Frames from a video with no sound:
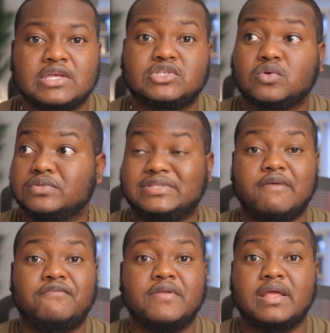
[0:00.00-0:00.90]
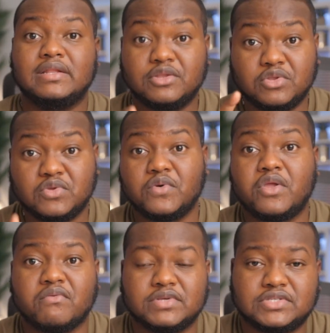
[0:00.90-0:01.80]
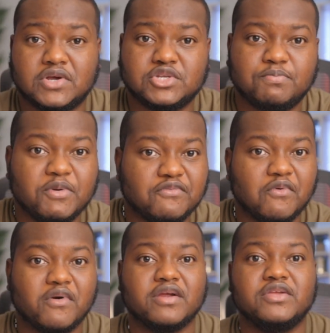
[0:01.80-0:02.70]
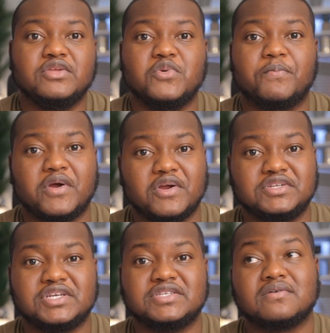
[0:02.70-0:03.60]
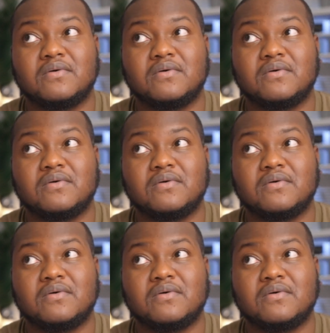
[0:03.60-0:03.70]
So definitely do your research before you purchase